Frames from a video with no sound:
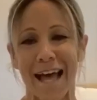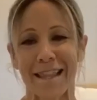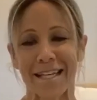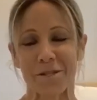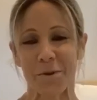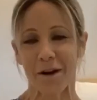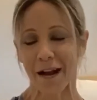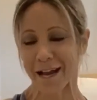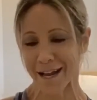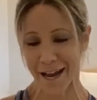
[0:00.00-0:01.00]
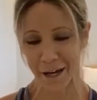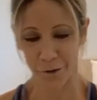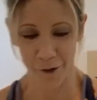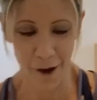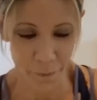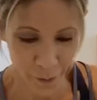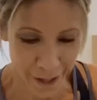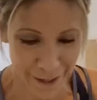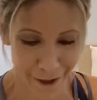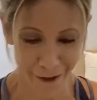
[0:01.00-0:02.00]
That's where I grew up with
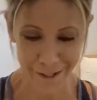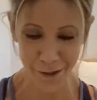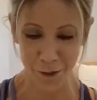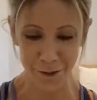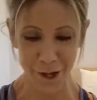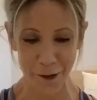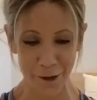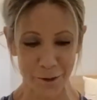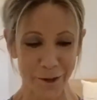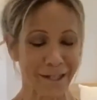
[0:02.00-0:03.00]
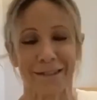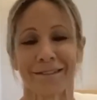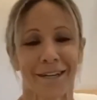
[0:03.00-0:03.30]
Han Solo and